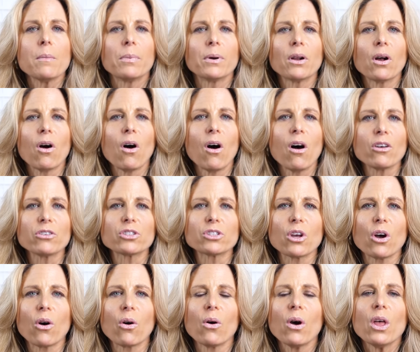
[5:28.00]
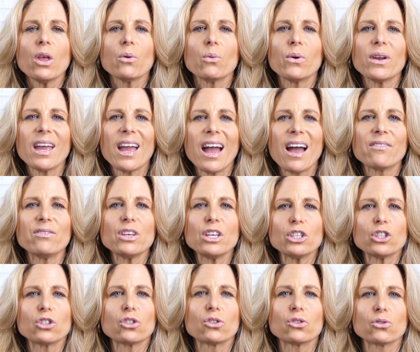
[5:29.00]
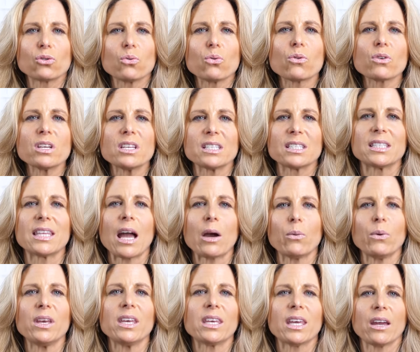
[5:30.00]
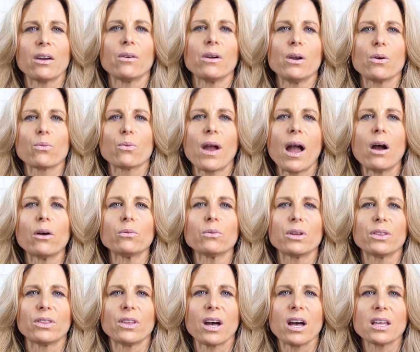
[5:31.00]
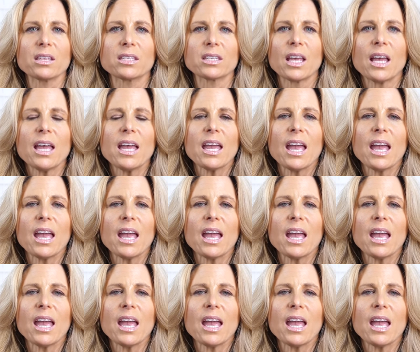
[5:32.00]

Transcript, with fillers: But also, we have these stories that we carry around with us,